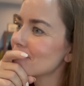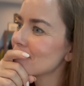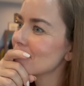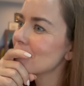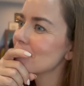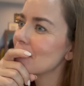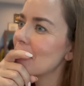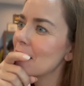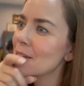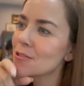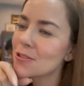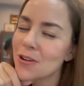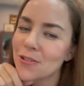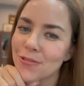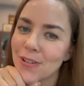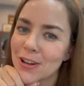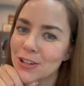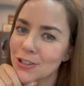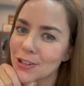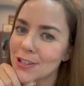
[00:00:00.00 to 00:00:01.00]
I don't know if
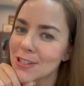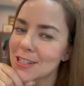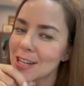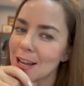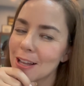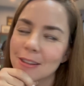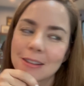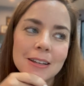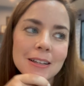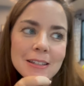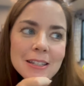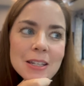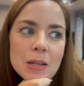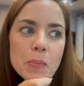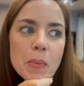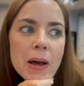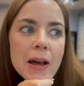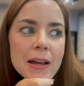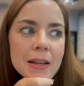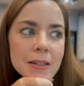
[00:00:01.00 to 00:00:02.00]
I should say this,
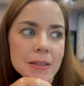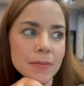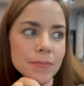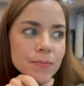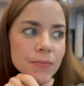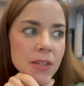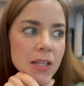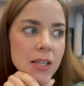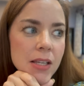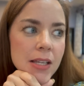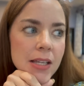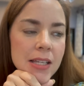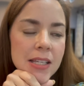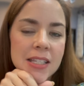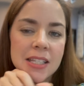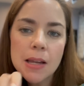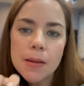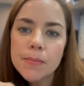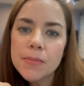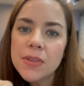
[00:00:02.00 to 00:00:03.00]
but
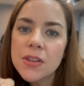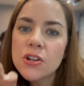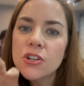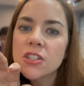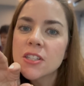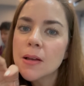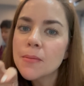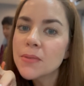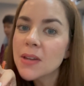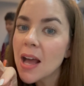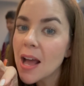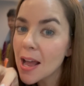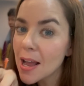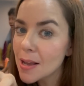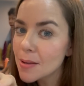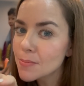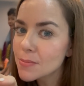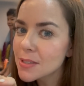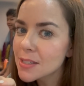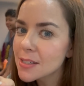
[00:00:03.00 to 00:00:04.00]
some, there's
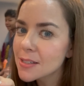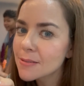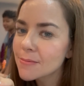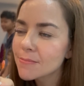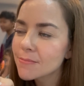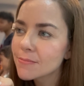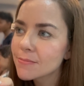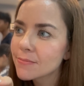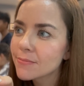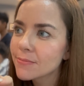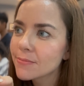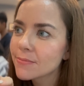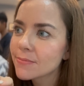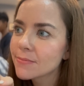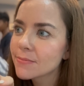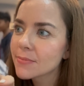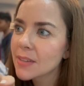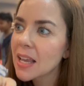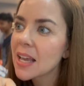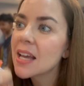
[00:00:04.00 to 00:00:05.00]
sometimes
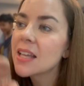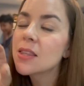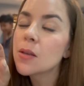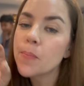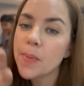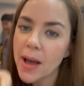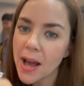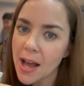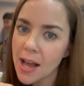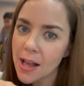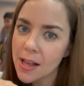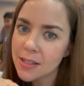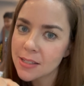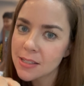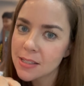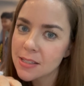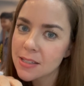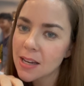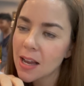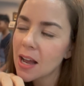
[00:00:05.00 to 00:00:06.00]
in the
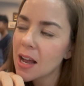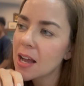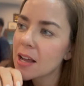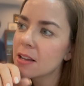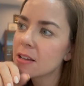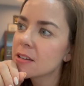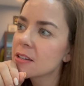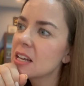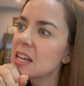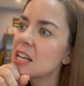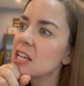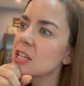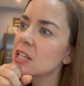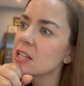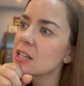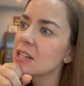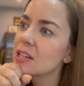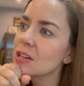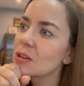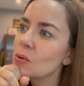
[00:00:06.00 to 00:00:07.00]
past I
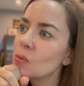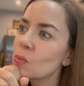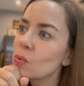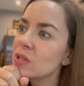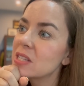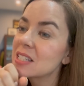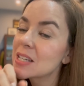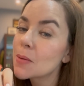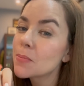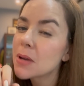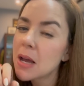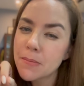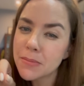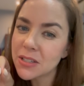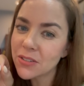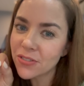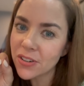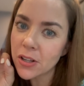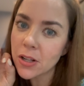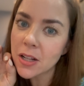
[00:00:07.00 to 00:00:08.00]
would
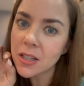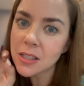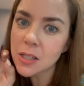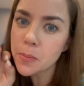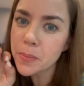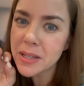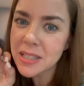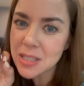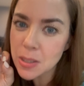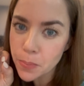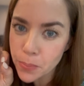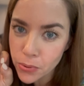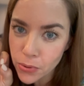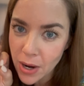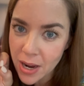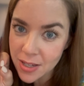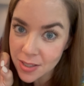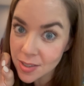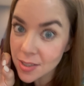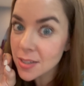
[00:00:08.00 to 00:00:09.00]
sometimes feel a little bit
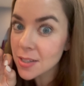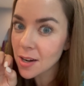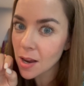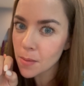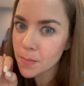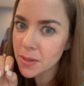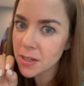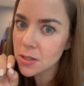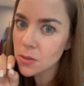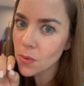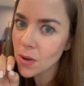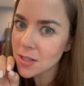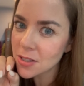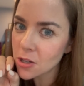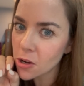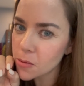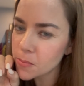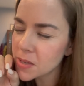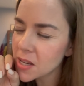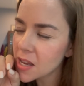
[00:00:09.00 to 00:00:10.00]
depressed coming to
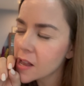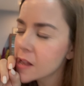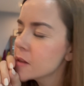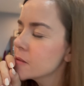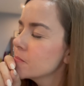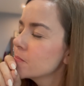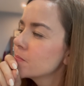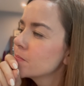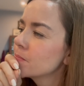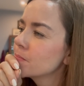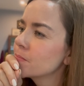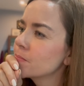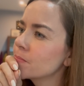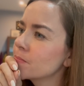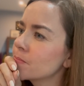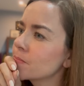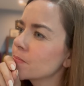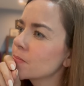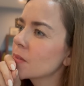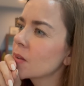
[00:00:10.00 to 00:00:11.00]
Watson
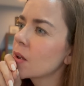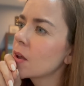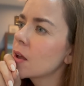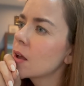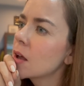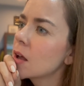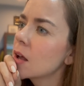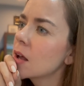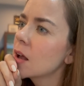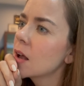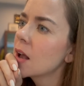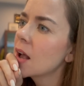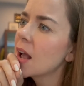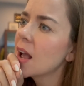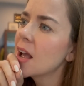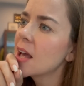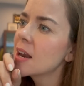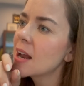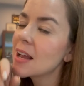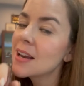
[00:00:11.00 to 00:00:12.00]

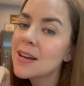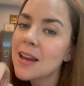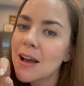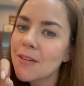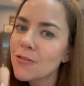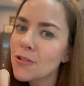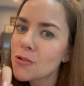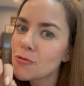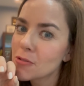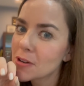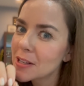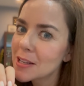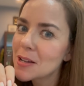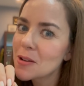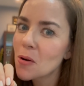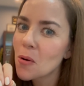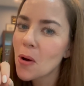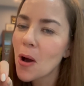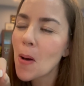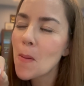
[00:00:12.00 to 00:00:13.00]
and I never really
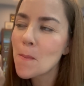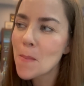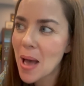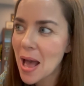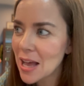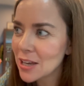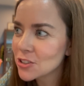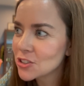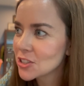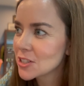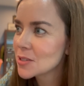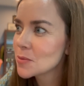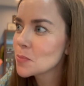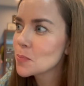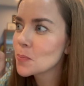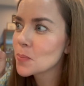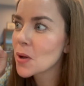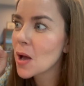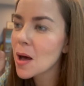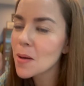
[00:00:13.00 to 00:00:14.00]

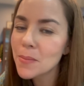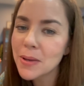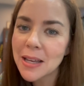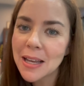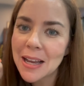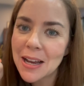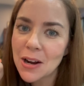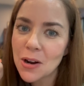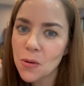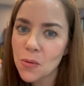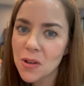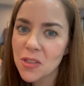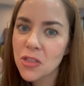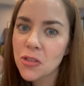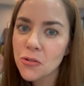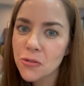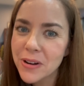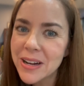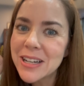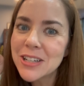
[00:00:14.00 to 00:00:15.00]
imagined coming here with
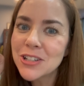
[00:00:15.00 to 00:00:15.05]
three